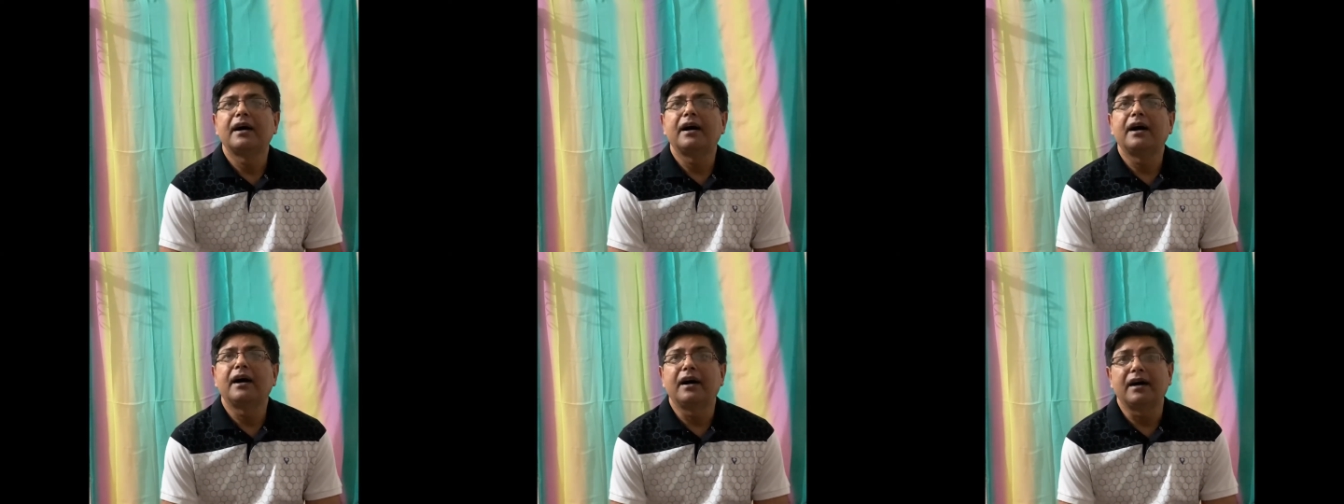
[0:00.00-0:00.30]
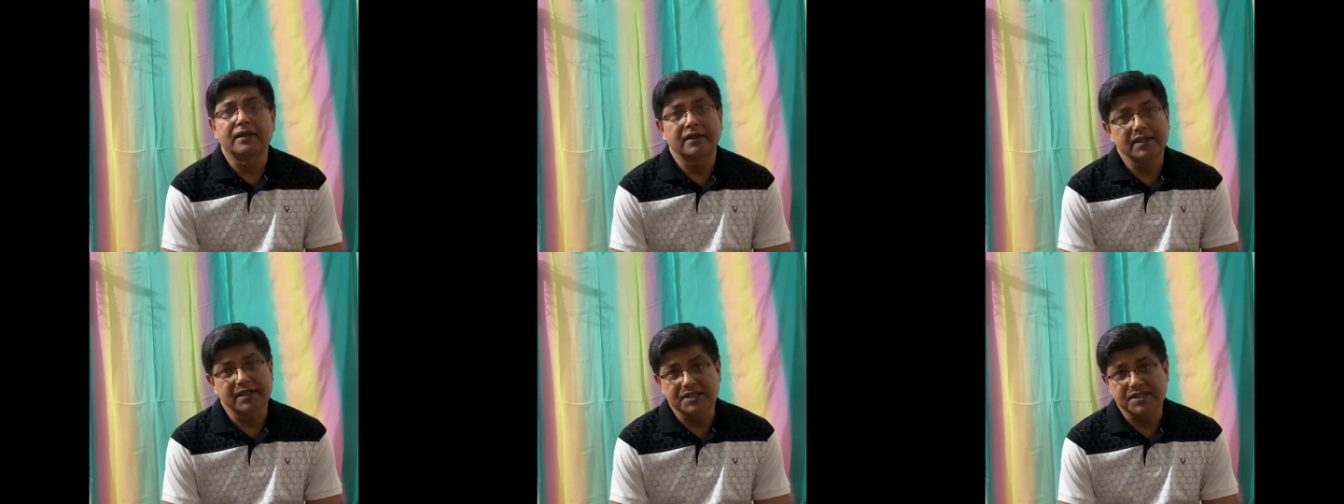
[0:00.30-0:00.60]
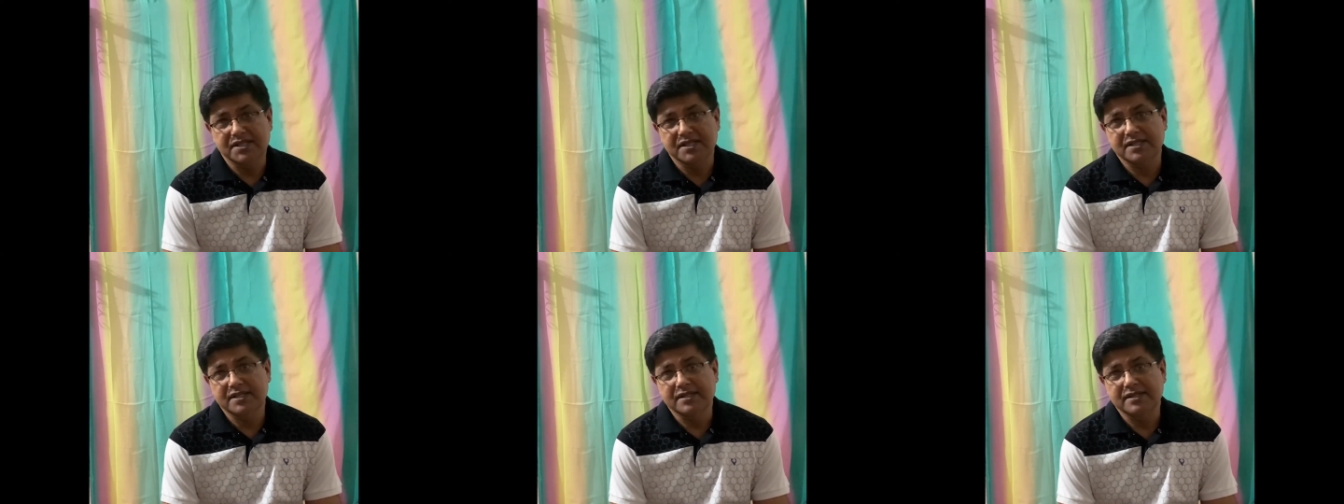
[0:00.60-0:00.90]

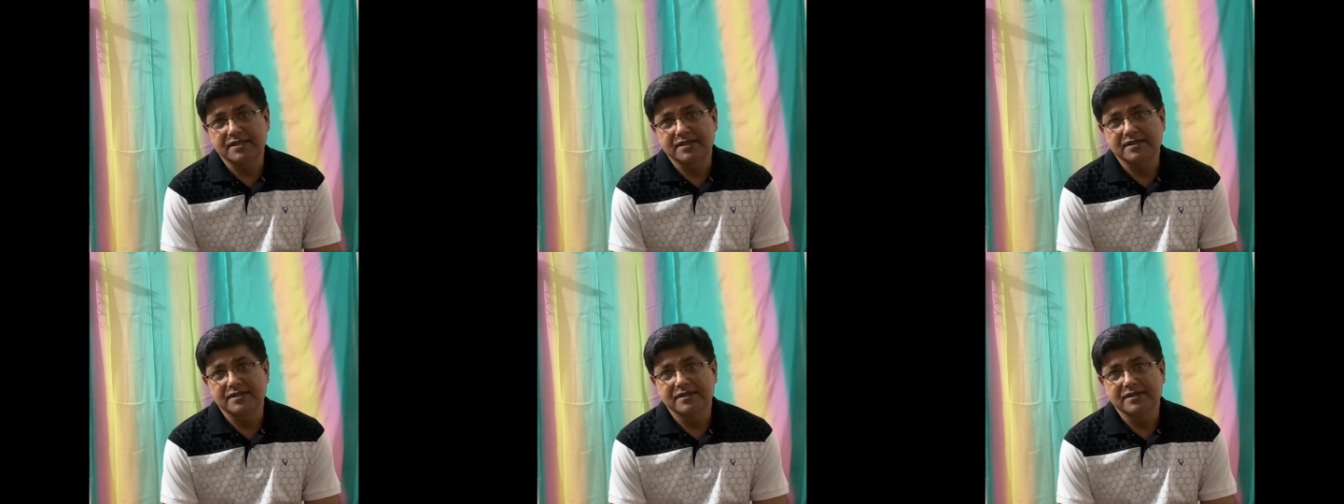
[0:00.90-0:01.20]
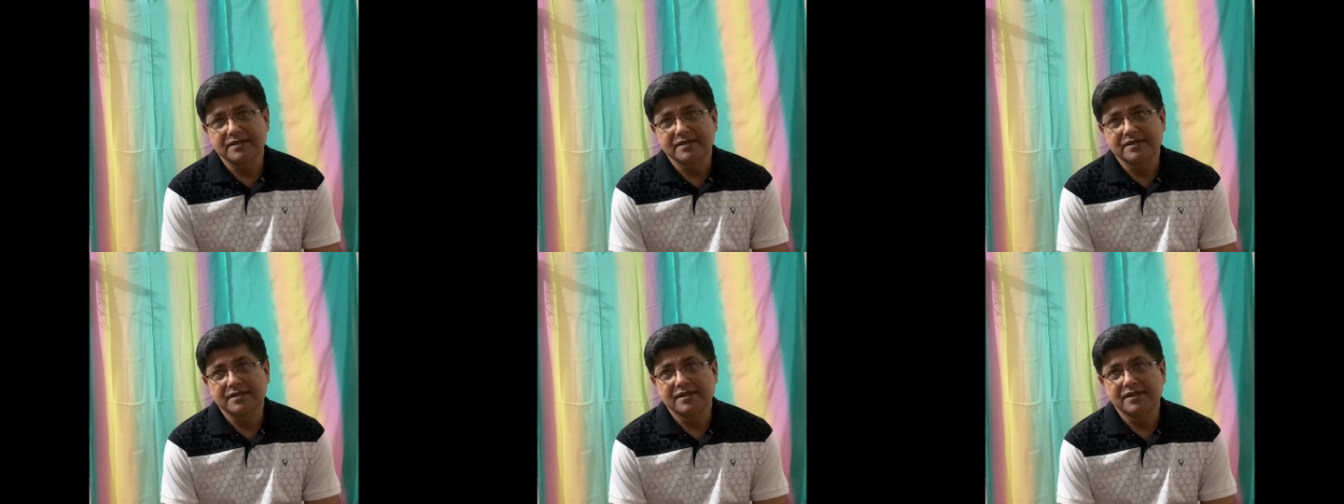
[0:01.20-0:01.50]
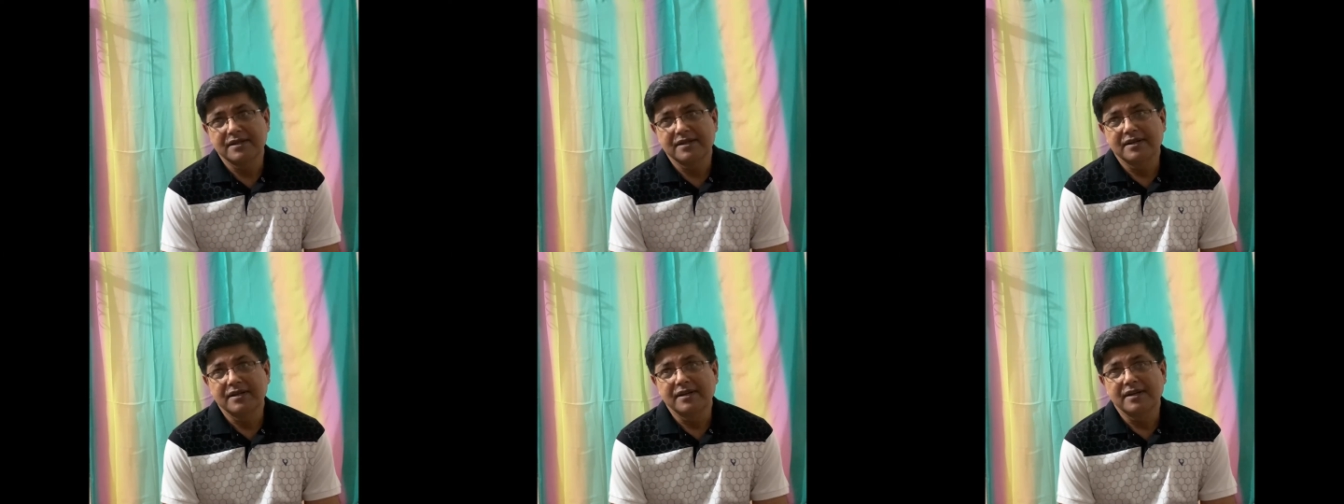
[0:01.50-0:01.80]
unless
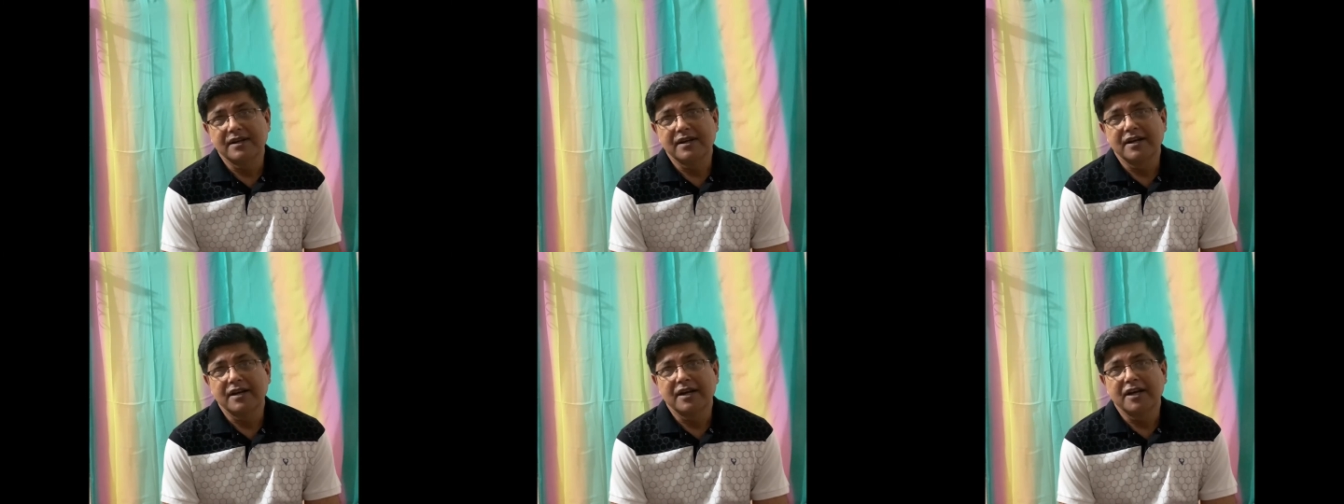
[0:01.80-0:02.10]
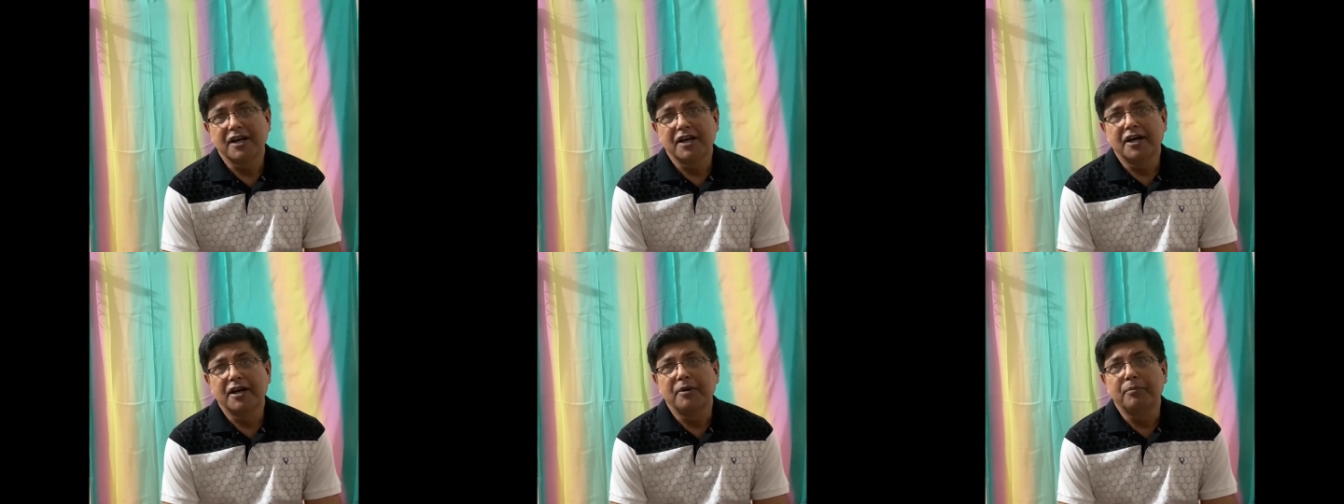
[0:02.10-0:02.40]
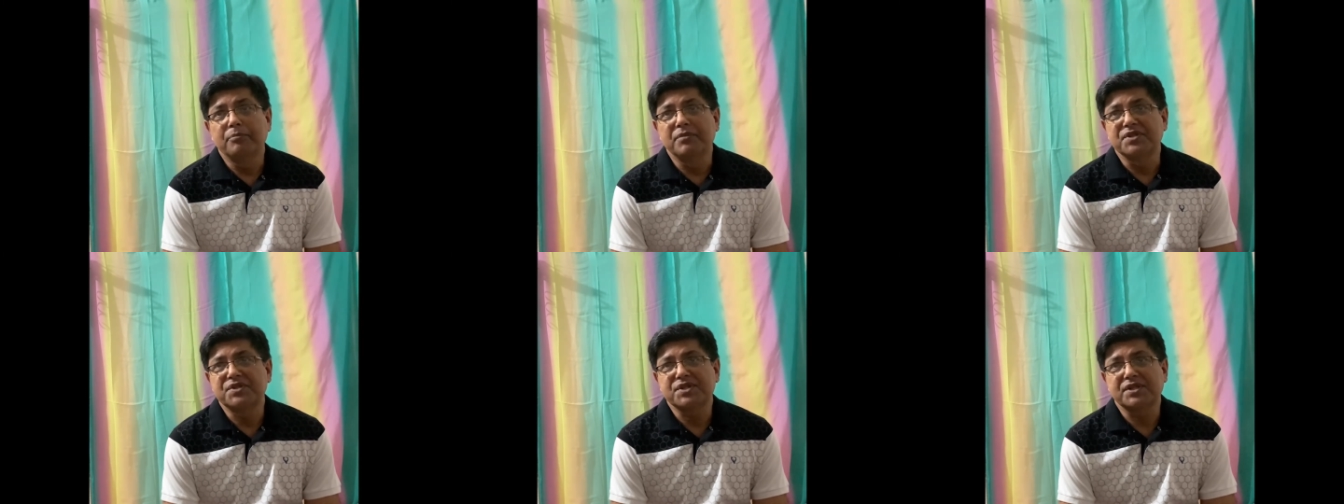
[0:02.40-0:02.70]

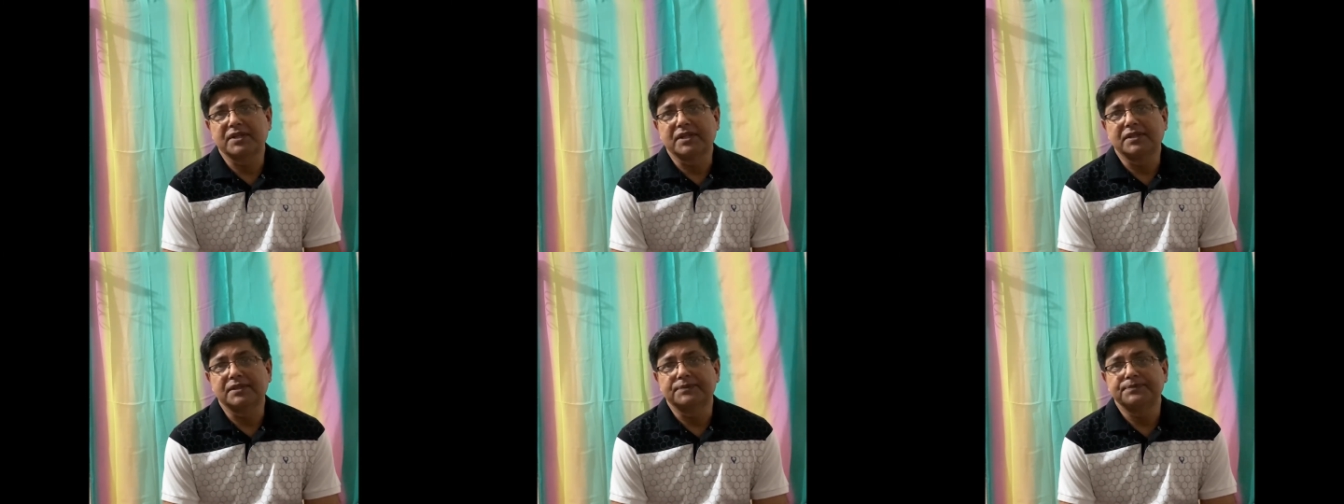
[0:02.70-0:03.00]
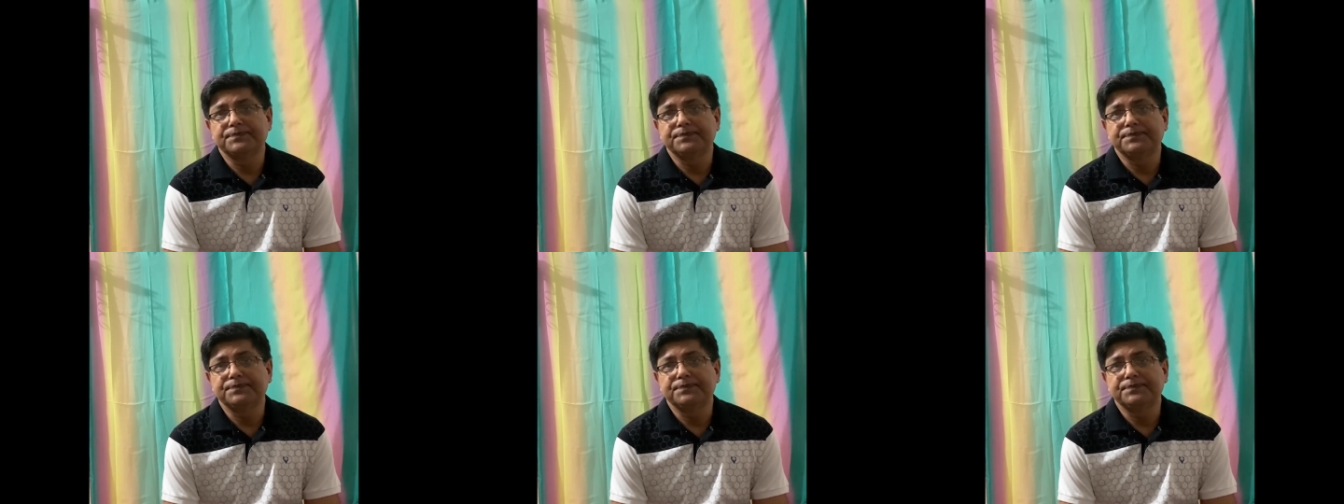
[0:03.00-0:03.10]
Mr.